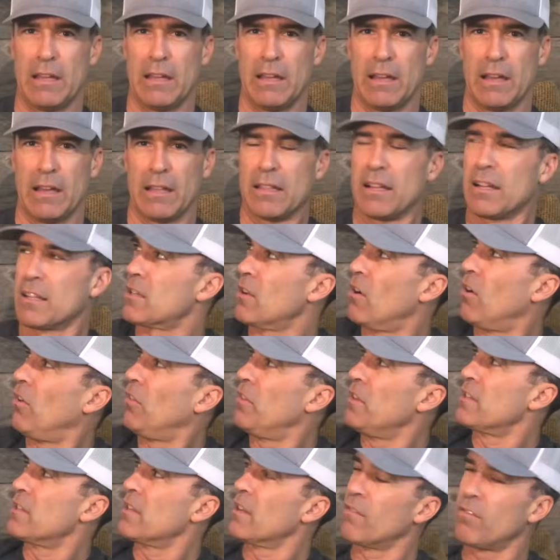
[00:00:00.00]
And that's all
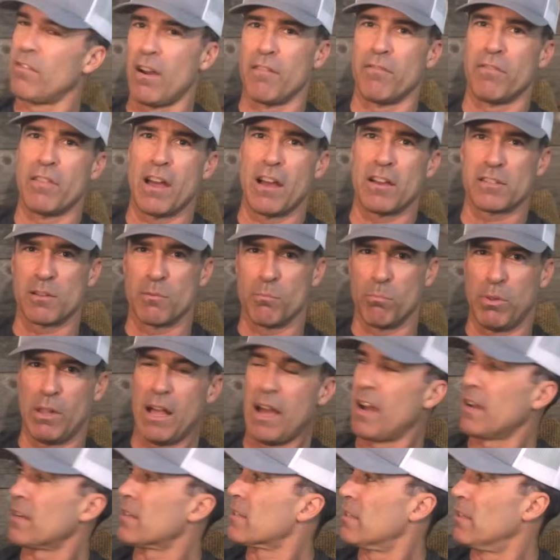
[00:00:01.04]
these Inc. 5000
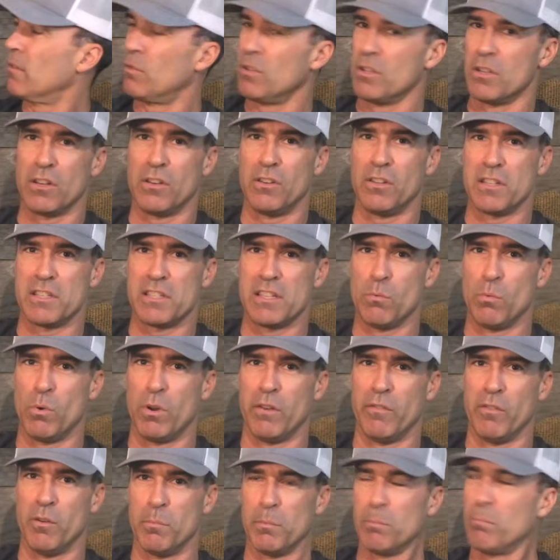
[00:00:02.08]
plaques that you can only see one
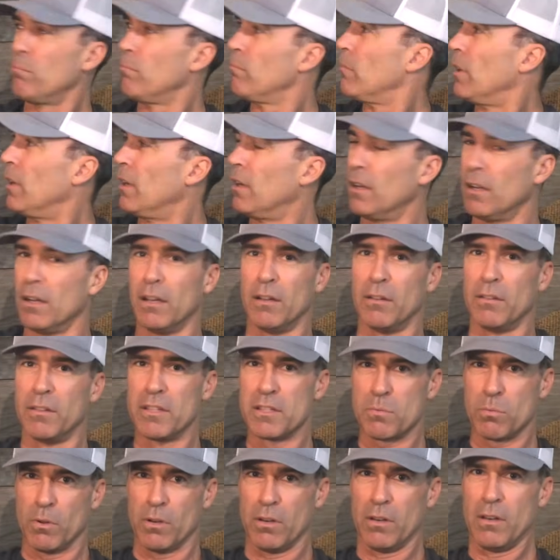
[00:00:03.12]
of them,
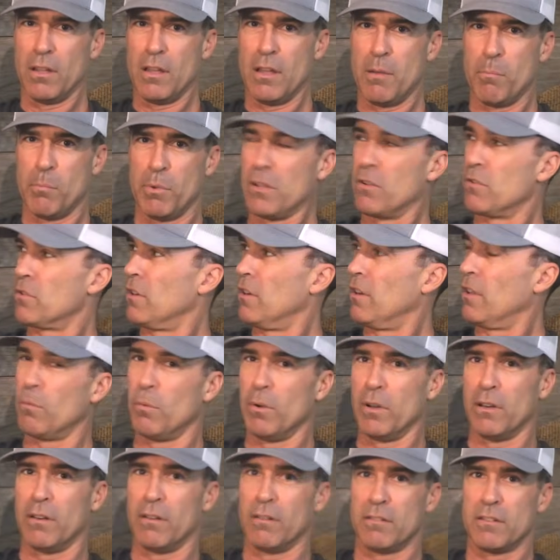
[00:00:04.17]
this one, but there's another
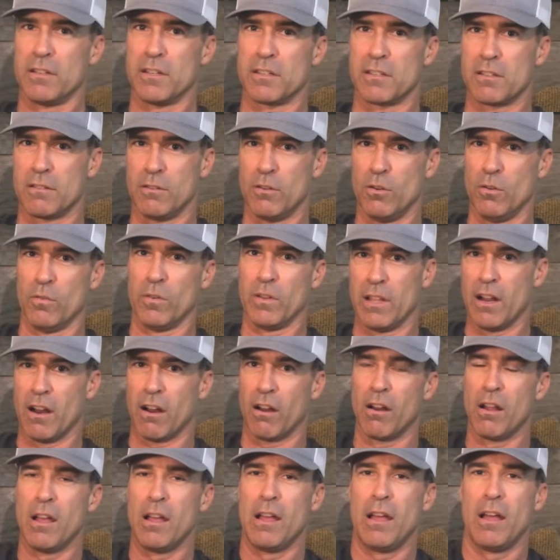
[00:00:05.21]
one just over there.
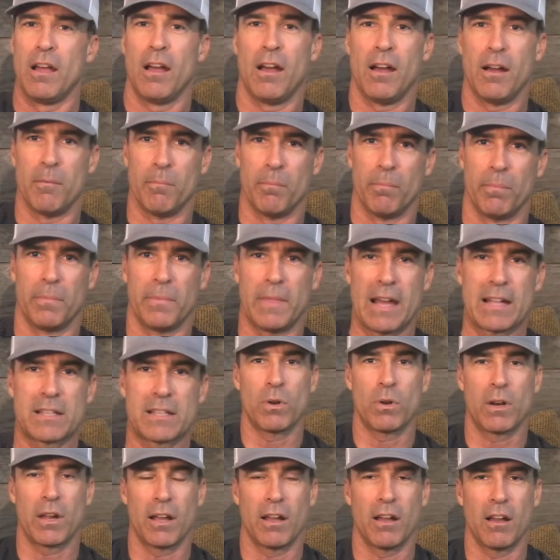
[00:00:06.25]
That's
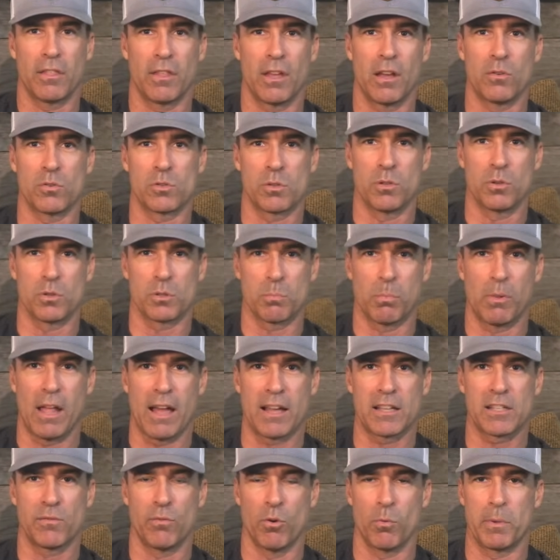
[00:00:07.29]
got those
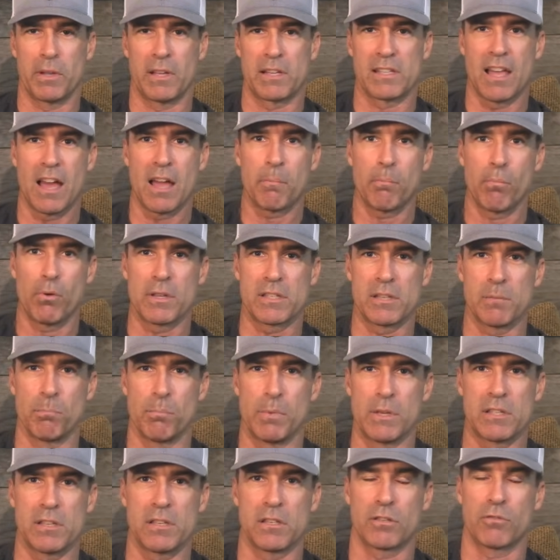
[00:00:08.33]
plaques for, because that
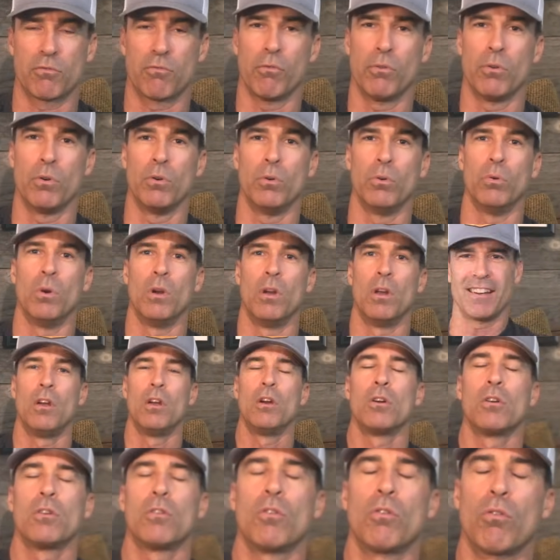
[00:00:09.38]
business grew
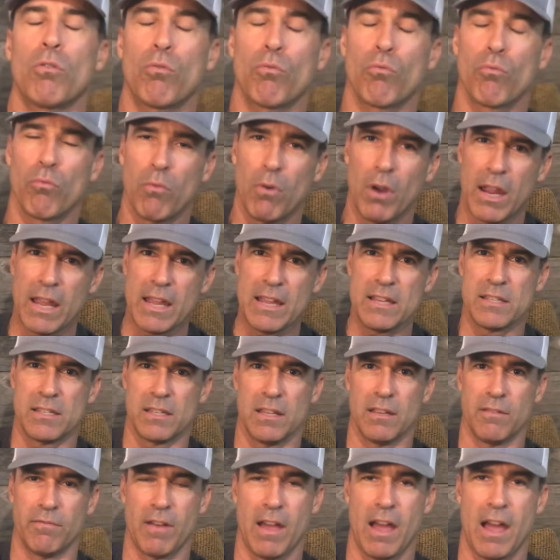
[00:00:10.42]

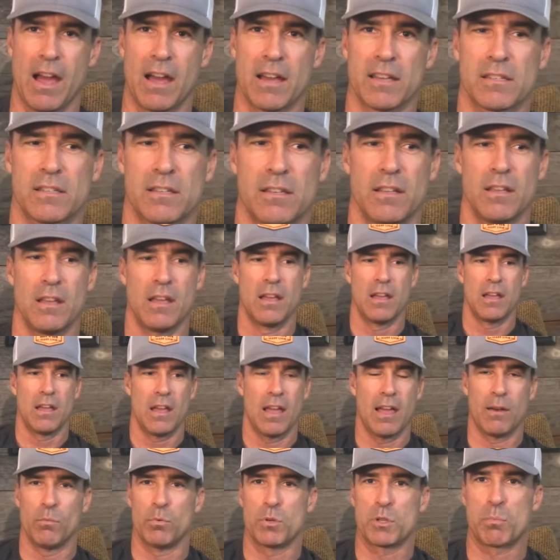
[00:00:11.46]
crazy fast
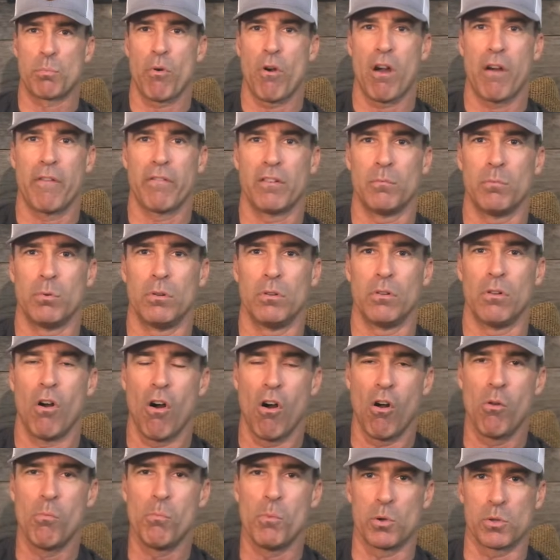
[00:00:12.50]
and was profitable
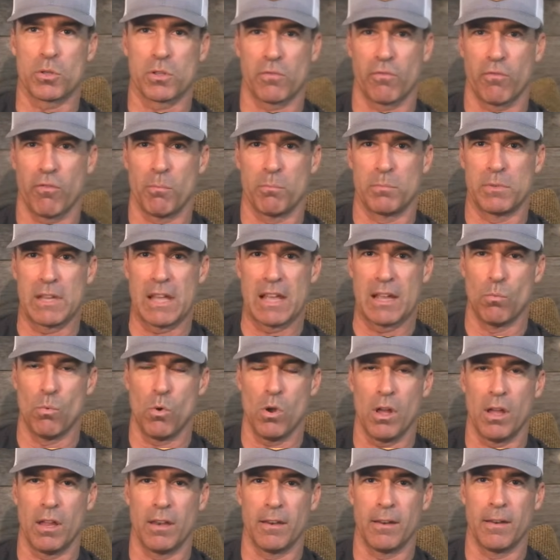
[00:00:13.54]
almost from day
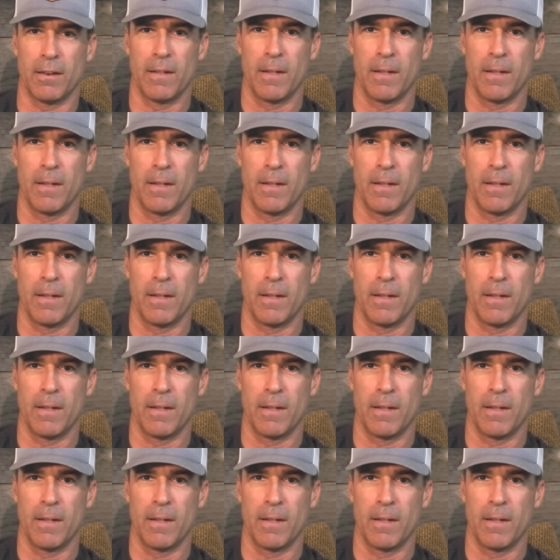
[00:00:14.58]
one.